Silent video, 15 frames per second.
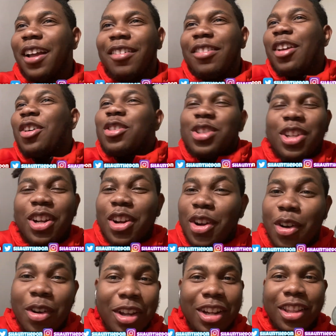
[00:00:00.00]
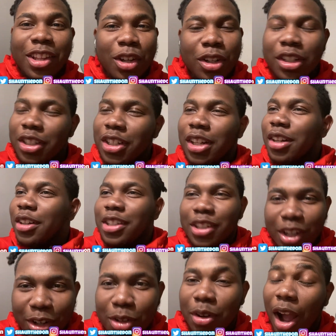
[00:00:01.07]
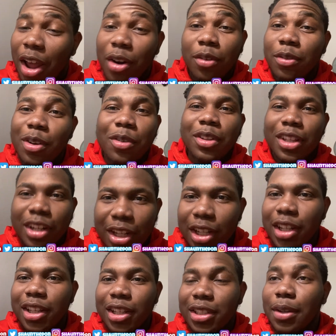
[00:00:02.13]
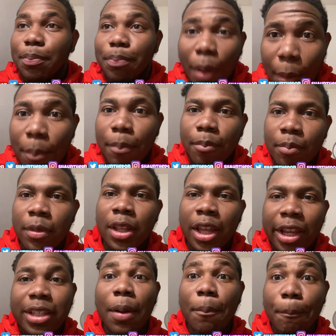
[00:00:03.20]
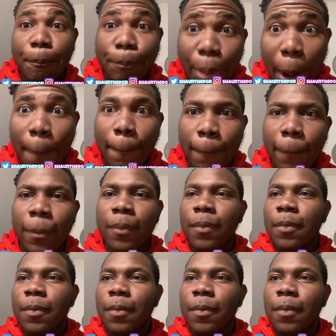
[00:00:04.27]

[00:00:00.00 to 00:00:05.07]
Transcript: I'm not gonna sugarcoat anything on this channel. He's a hoe. I don't fuck with the nigga. He's a bum. He's a bum.